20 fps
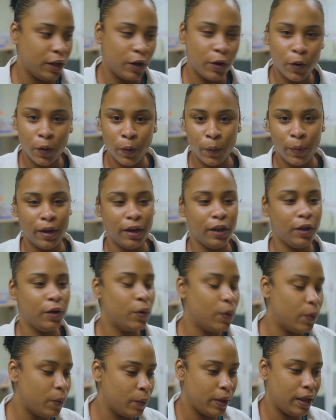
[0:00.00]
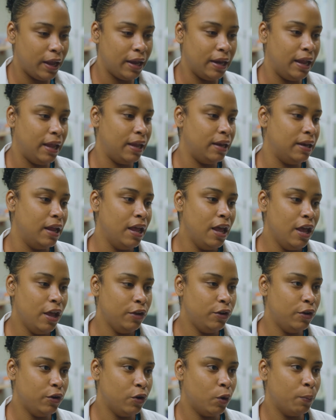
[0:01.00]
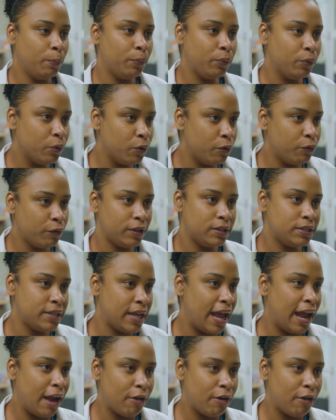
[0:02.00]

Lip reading: and going and going and, you know, proving to